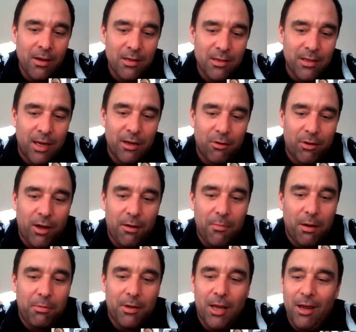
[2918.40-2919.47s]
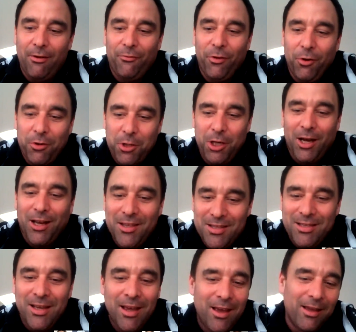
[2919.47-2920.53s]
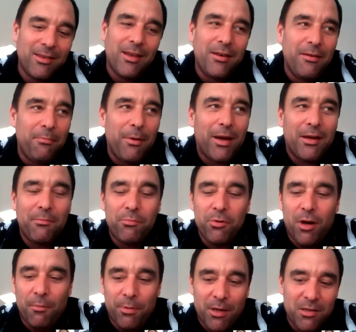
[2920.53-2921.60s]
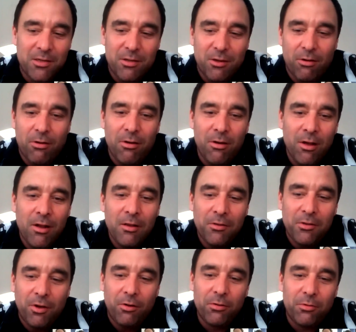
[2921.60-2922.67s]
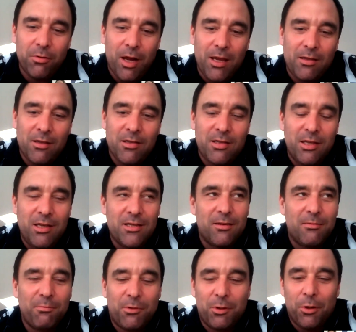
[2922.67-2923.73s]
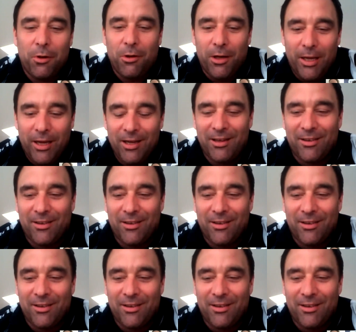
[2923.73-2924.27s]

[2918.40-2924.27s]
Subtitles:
saying, okay, maybe they have no chance, and then they're back in Budapest. So don't rate the season too early.